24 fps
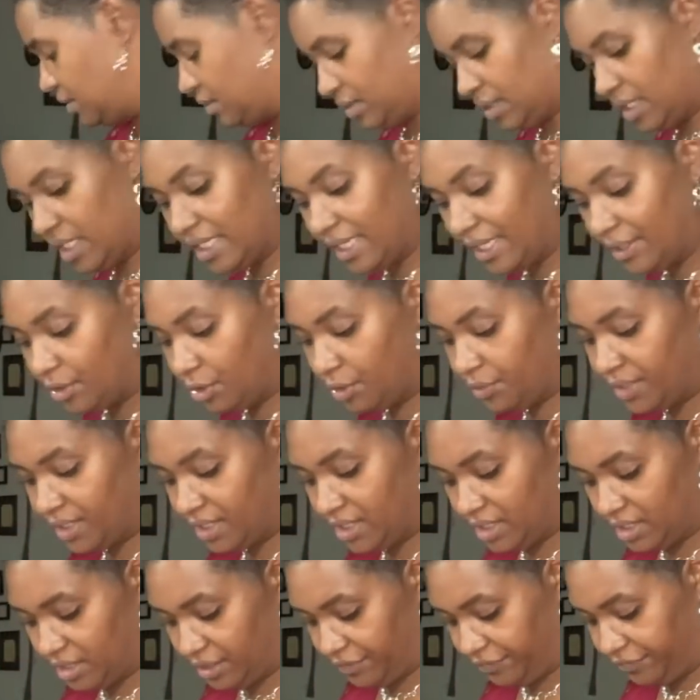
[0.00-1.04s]
And I know this
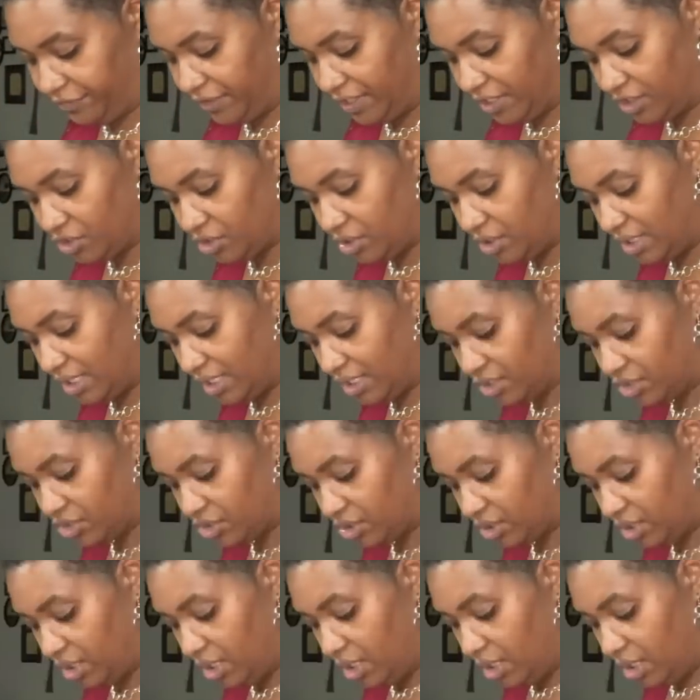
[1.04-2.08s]
is a fish dish,